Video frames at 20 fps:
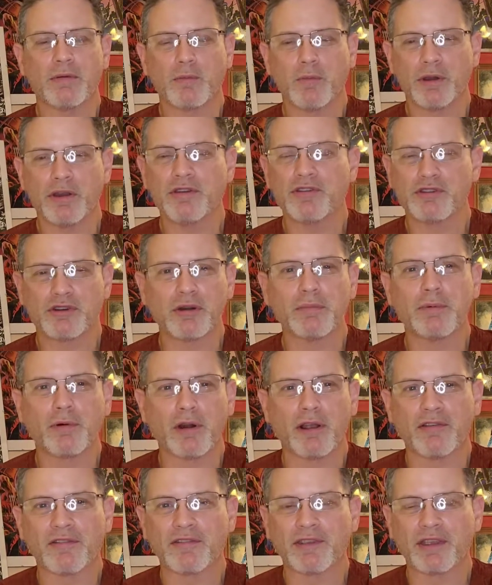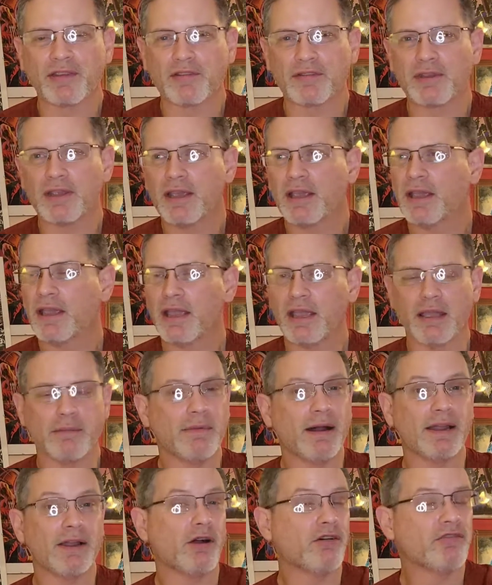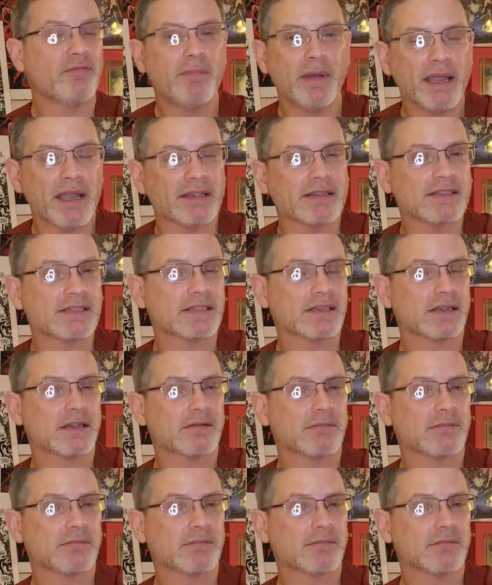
what is your process. Am I off base?